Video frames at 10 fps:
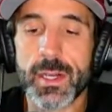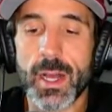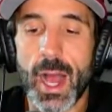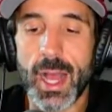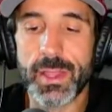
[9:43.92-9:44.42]

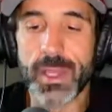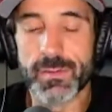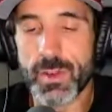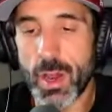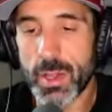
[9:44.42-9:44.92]
I think of
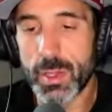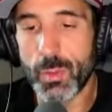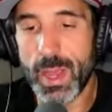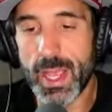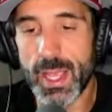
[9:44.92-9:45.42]
not only the
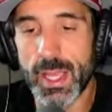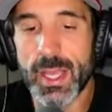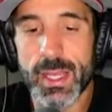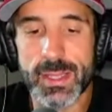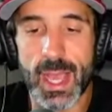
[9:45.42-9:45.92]
way
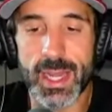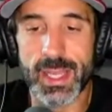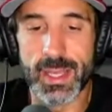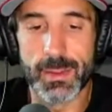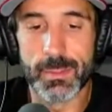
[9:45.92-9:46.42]
that
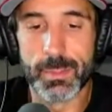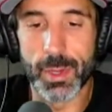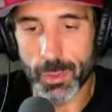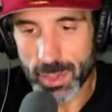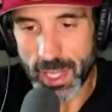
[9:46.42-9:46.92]
he built
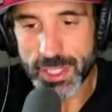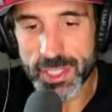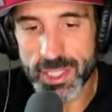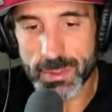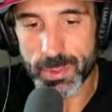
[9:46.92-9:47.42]

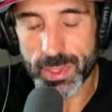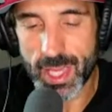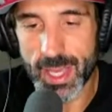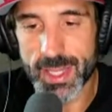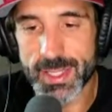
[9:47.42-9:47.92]
relationships with
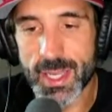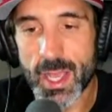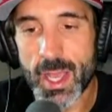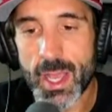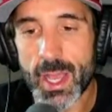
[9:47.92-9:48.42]
kids
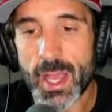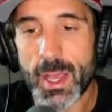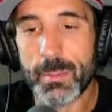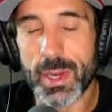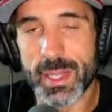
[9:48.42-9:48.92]

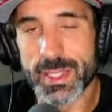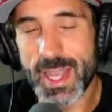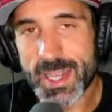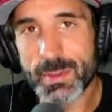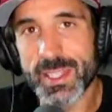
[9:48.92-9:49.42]
but his
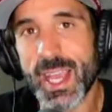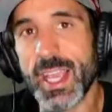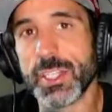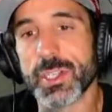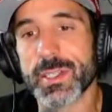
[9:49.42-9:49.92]

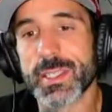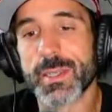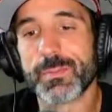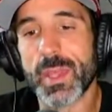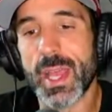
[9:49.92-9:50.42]
expectations.
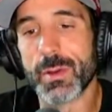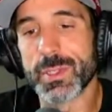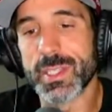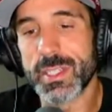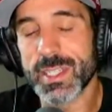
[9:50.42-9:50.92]
And it
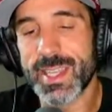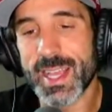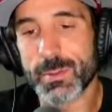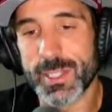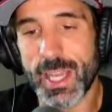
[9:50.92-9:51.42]
wasn't just the
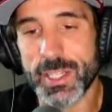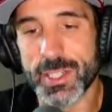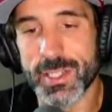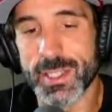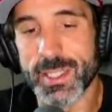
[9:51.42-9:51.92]

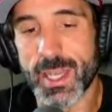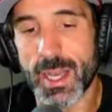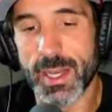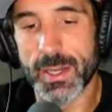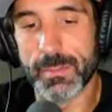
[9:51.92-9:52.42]
expectations.
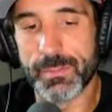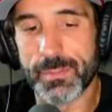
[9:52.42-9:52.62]
Um,